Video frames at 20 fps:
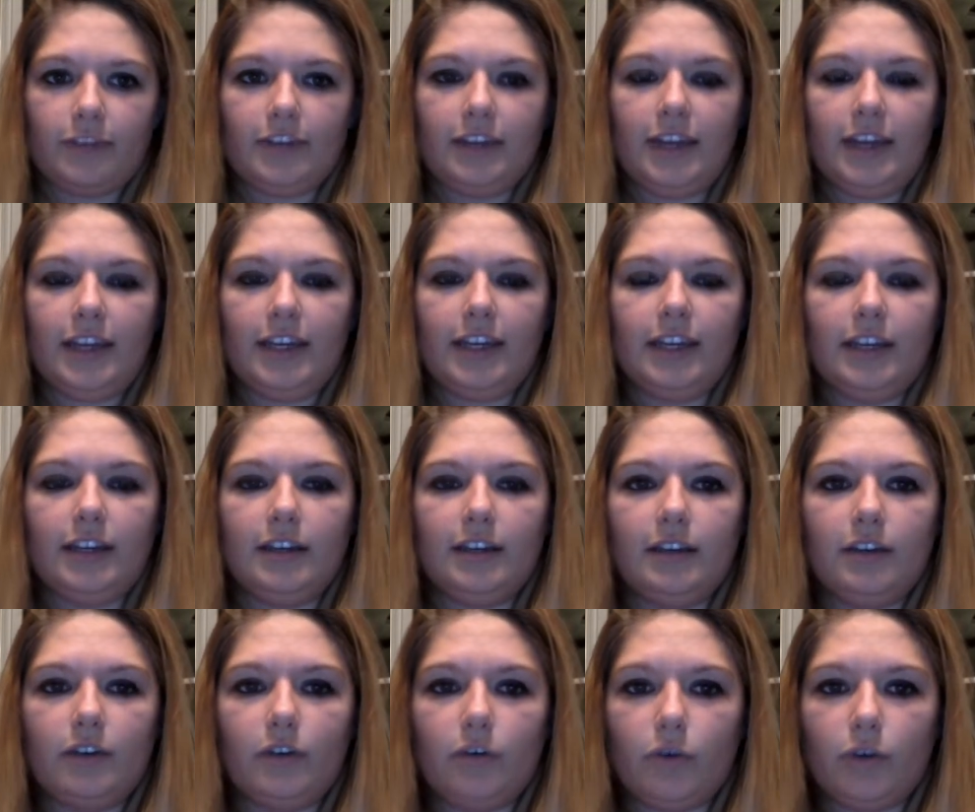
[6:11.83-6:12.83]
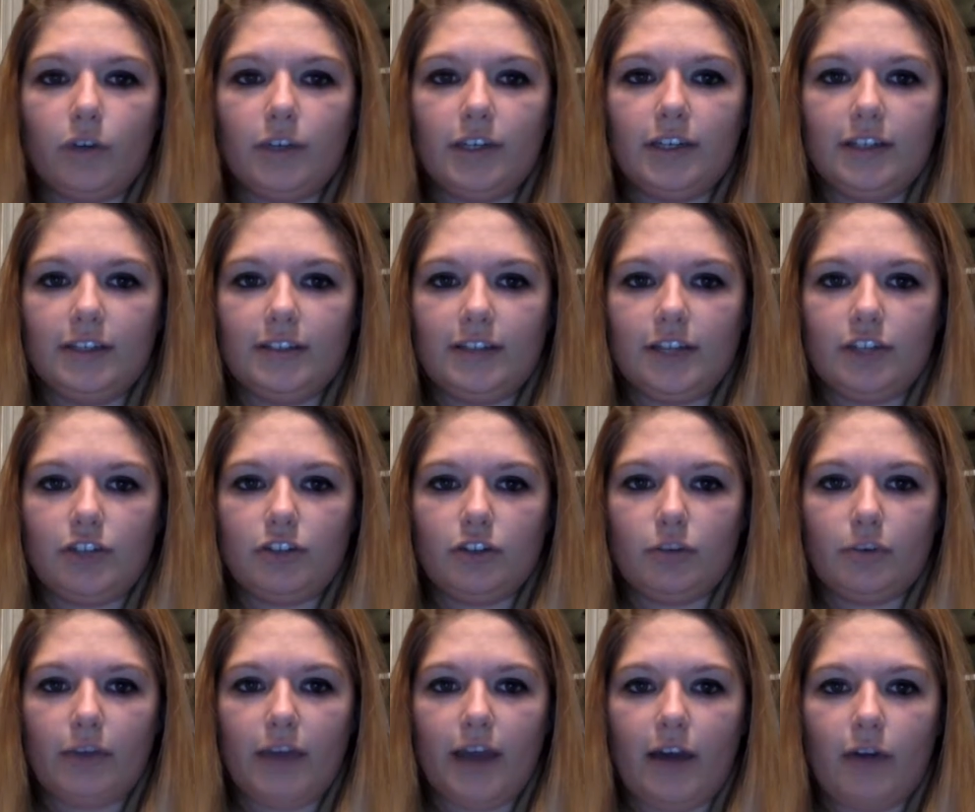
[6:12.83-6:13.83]
gaining
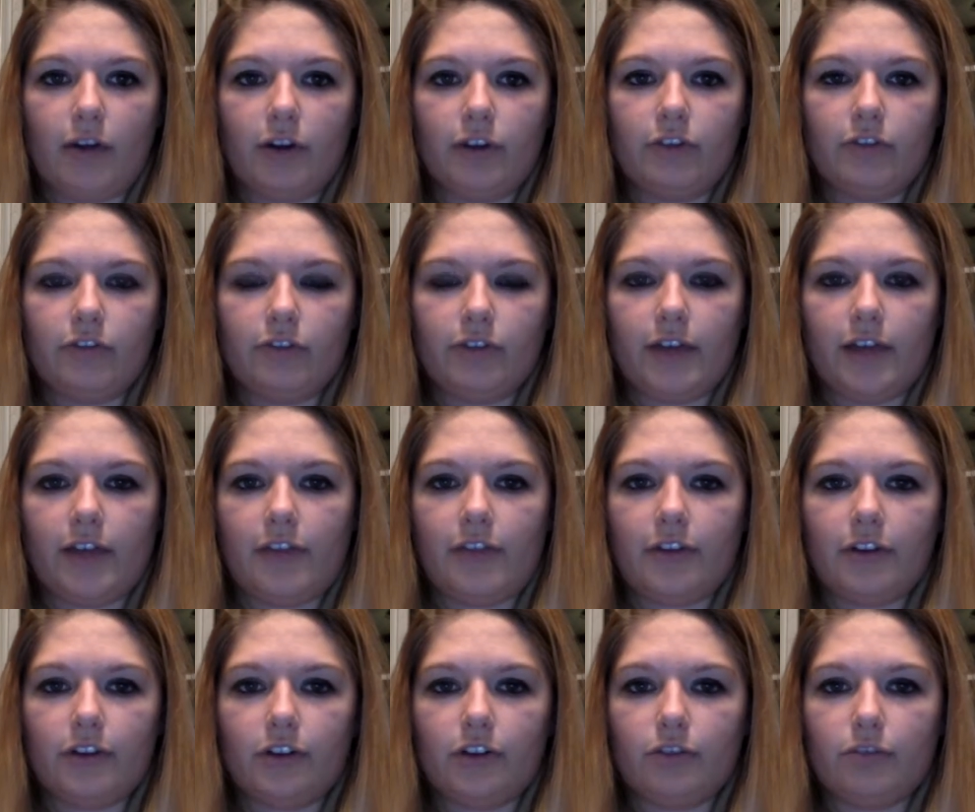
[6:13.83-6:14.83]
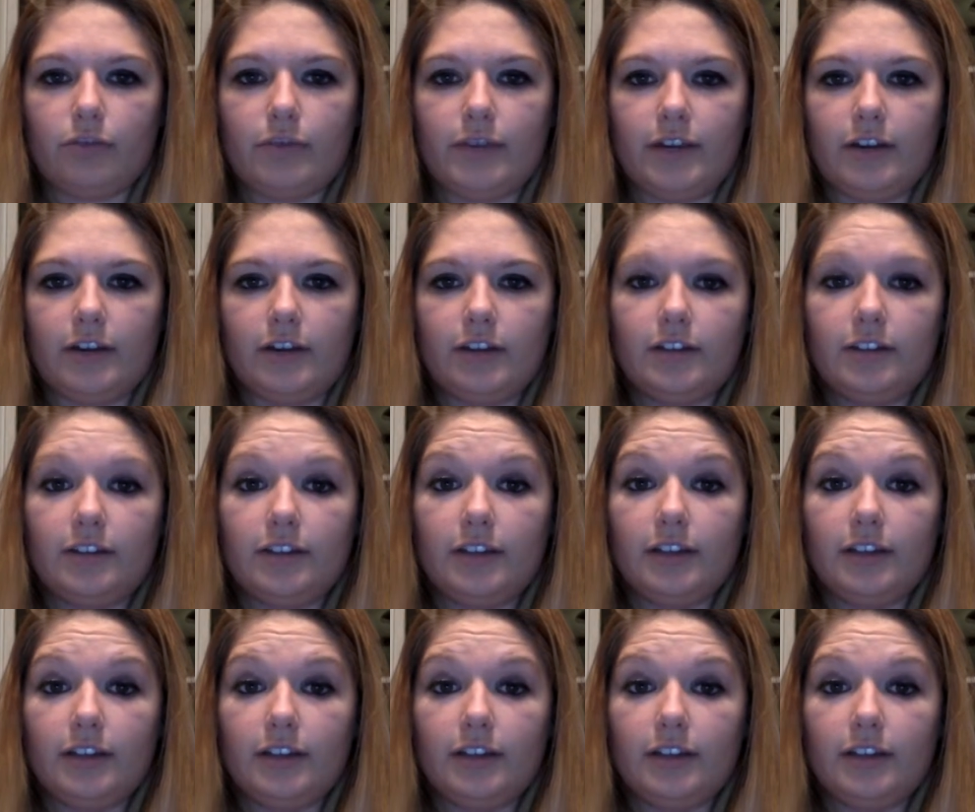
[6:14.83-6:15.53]
organizational power throughout their careers